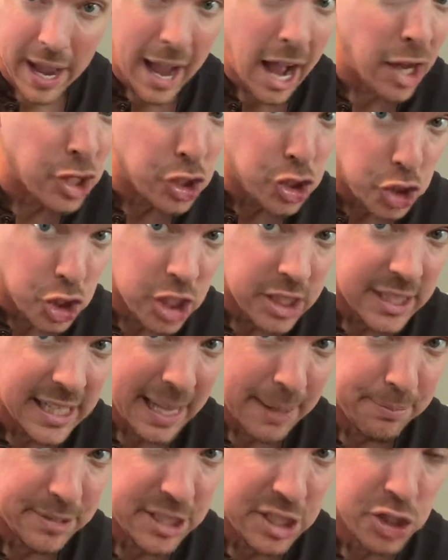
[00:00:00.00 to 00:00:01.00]
on just the
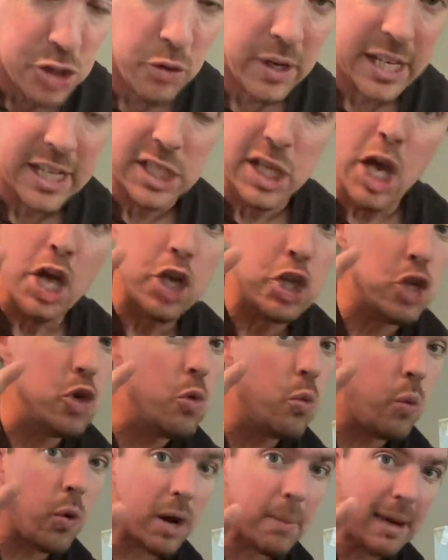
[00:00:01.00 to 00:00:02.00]
empty strings. You
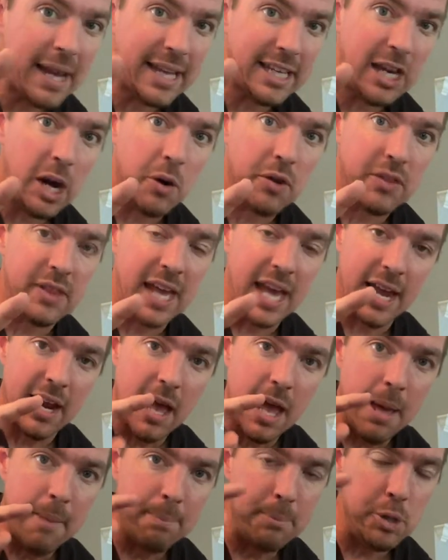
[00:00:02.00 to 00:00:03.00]
want to make note of that.
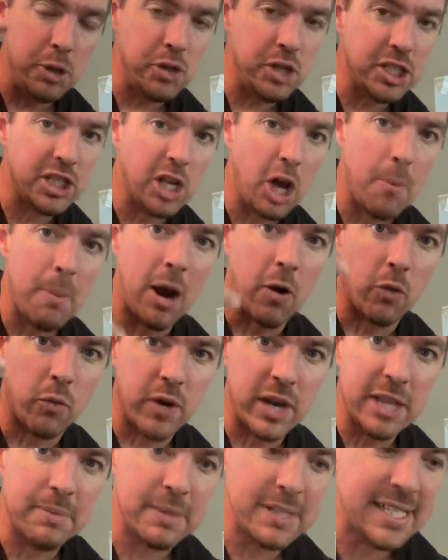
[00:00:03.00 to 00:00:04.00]
Music's all about
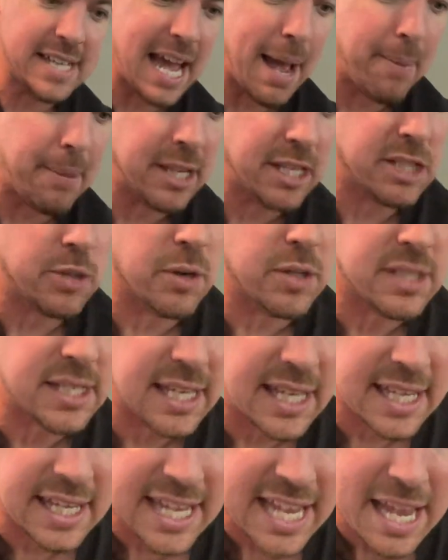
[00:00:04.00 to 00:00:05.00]
rhythm and timing, so it's
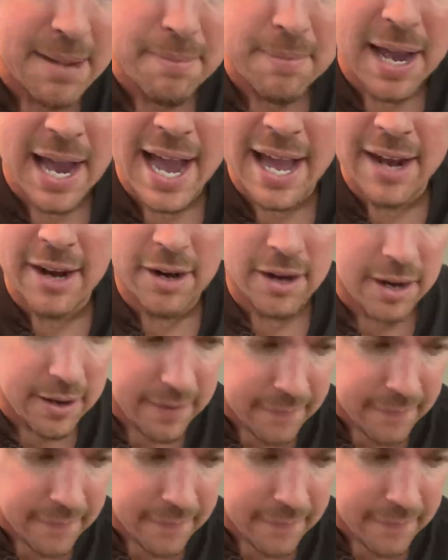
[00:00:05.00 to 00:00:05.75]
E minor.